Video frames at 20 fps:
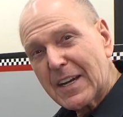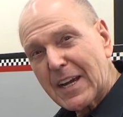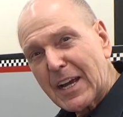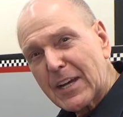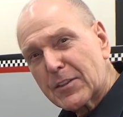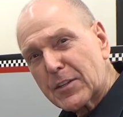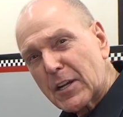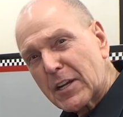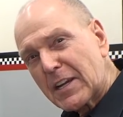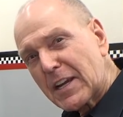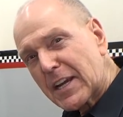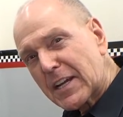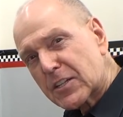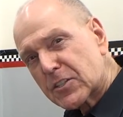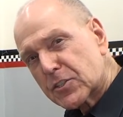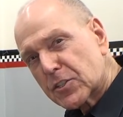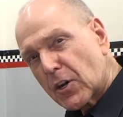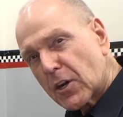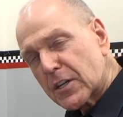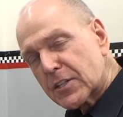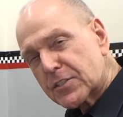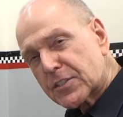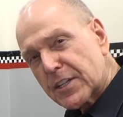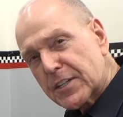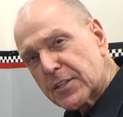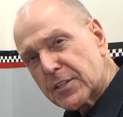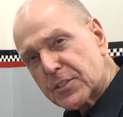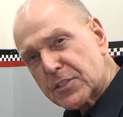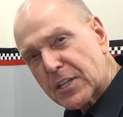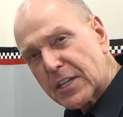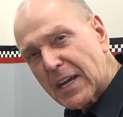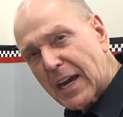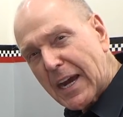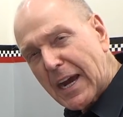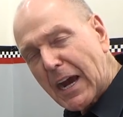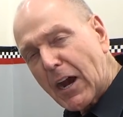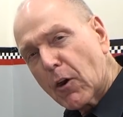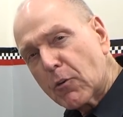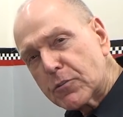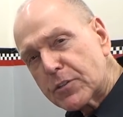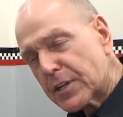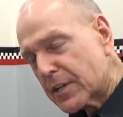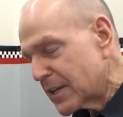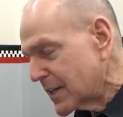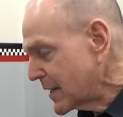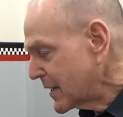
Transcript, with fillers: and the exhaust energy out.